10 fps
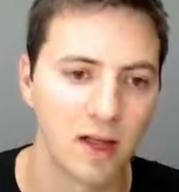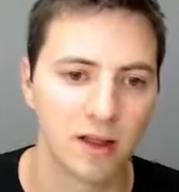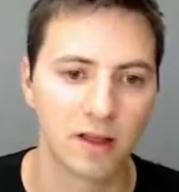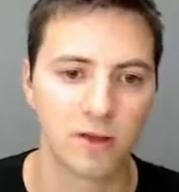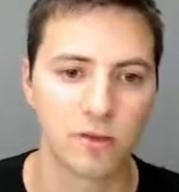
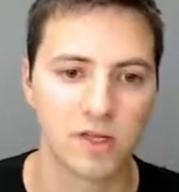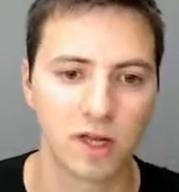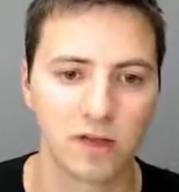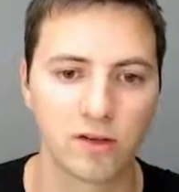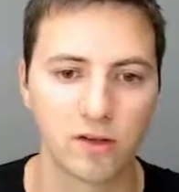Then you
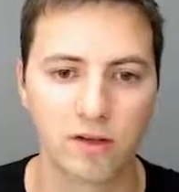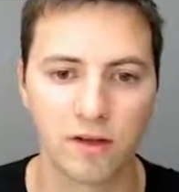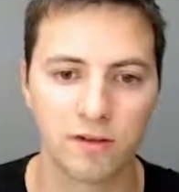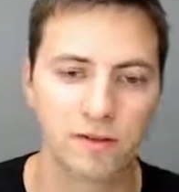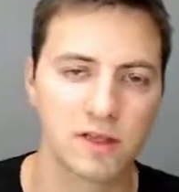select the
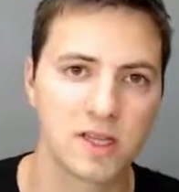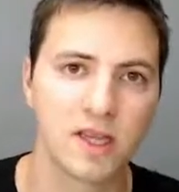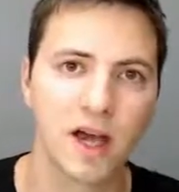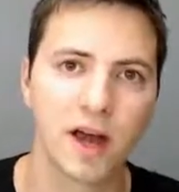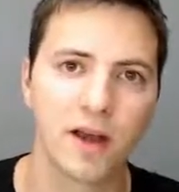SD
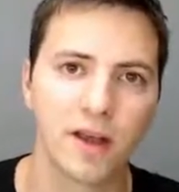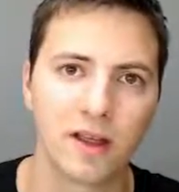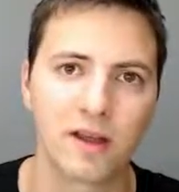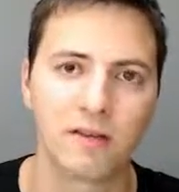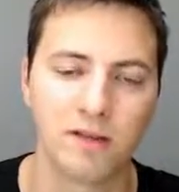card
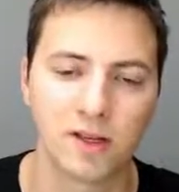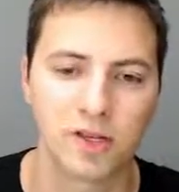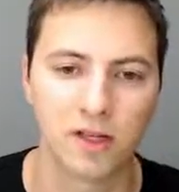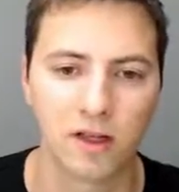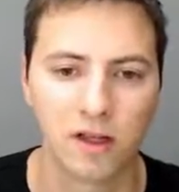and
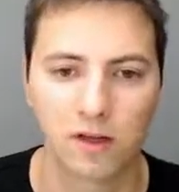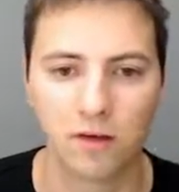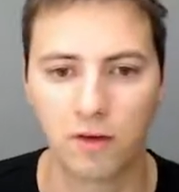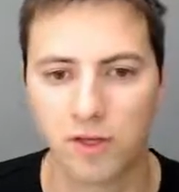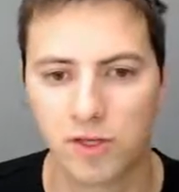flash it.
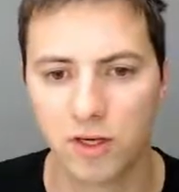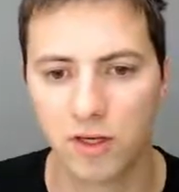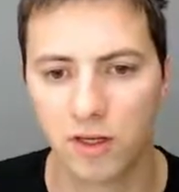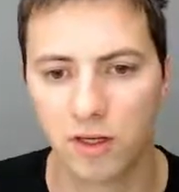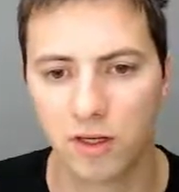The flash
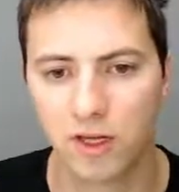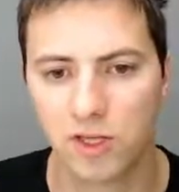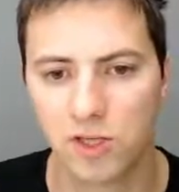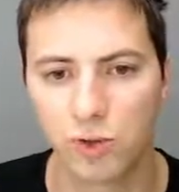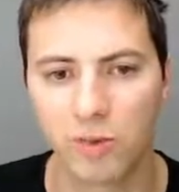
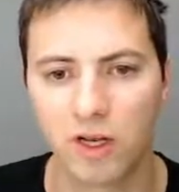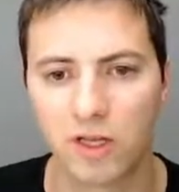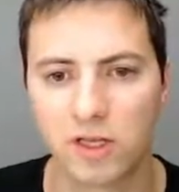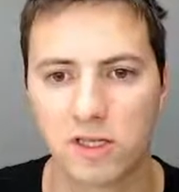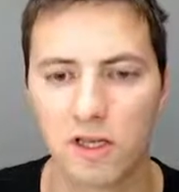takes 2
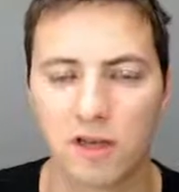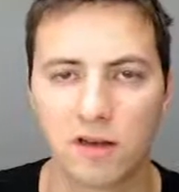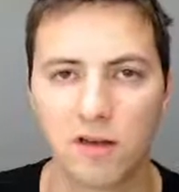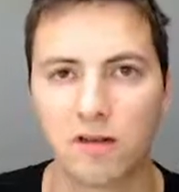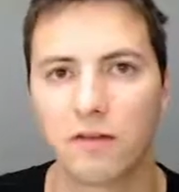minutes.
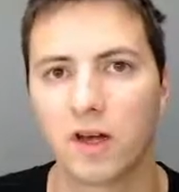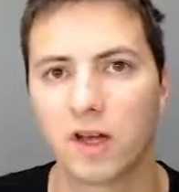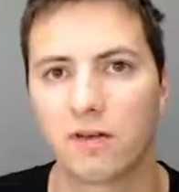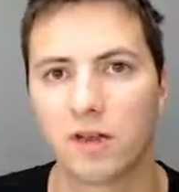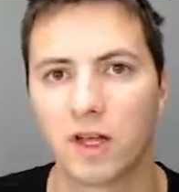Then the
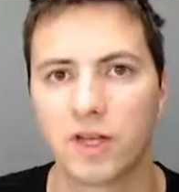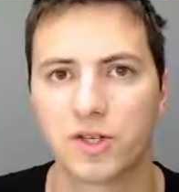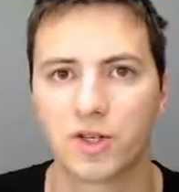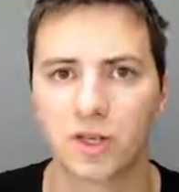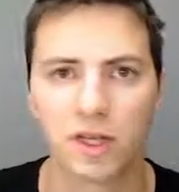
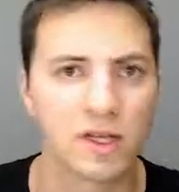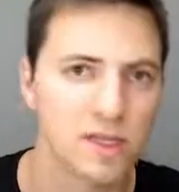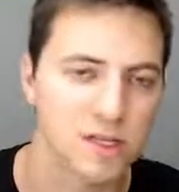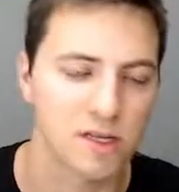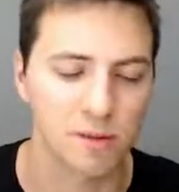verification
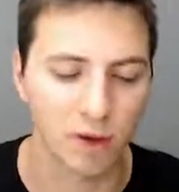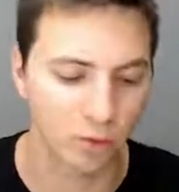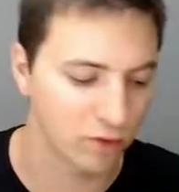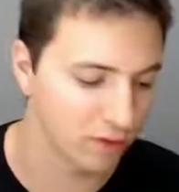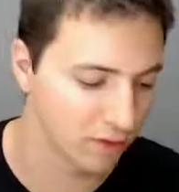takes
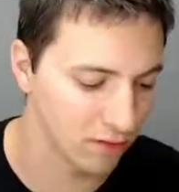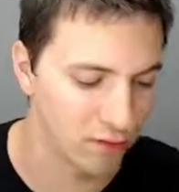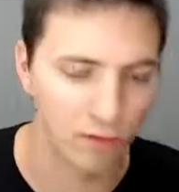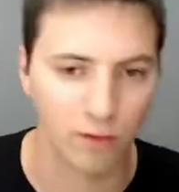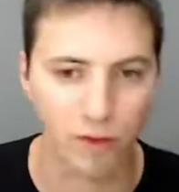about
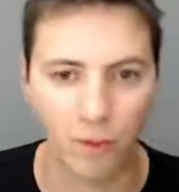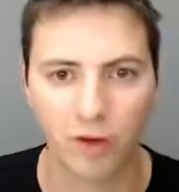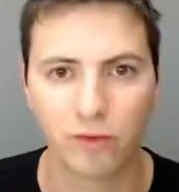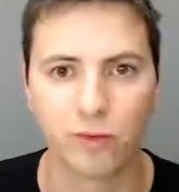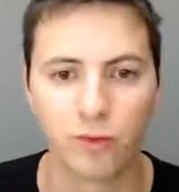
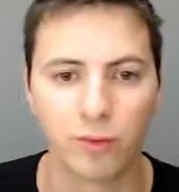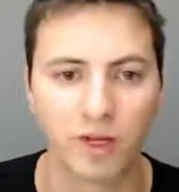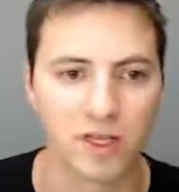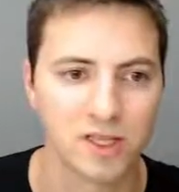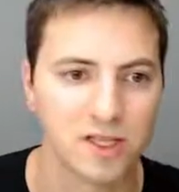1 to 2
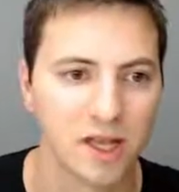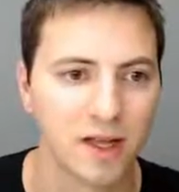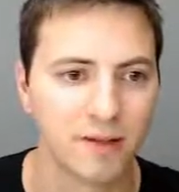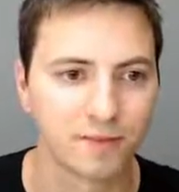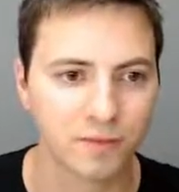minutes.
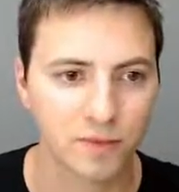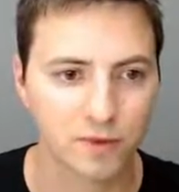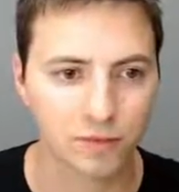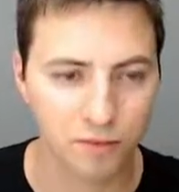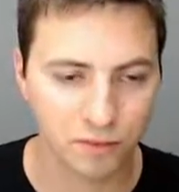
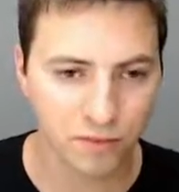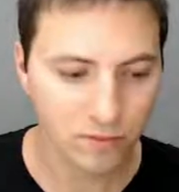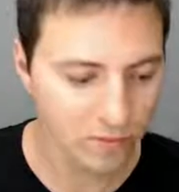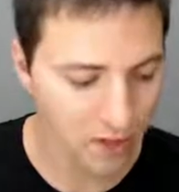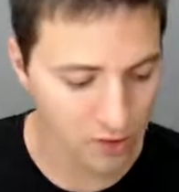
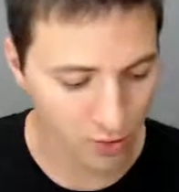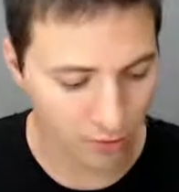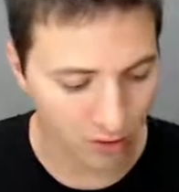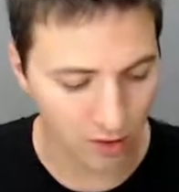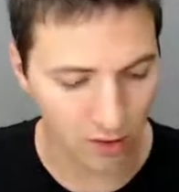So